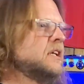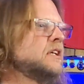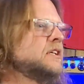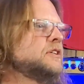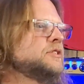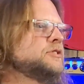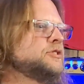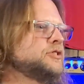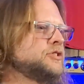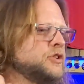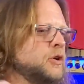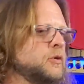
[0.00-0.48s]

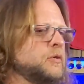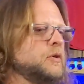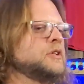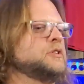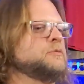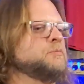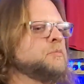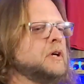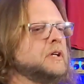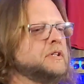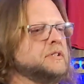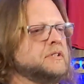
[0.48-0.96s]
soak as
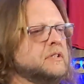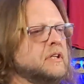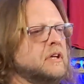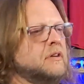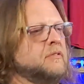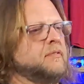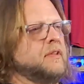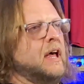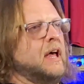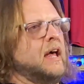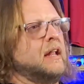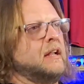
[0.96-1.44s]
much of
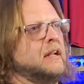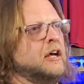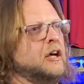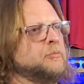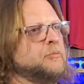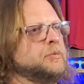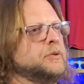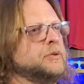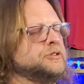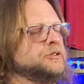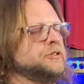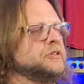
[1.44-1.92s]
that
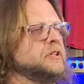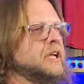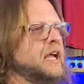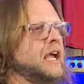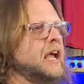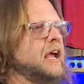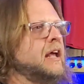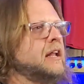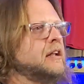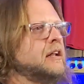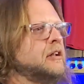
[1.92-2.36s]
up as you can,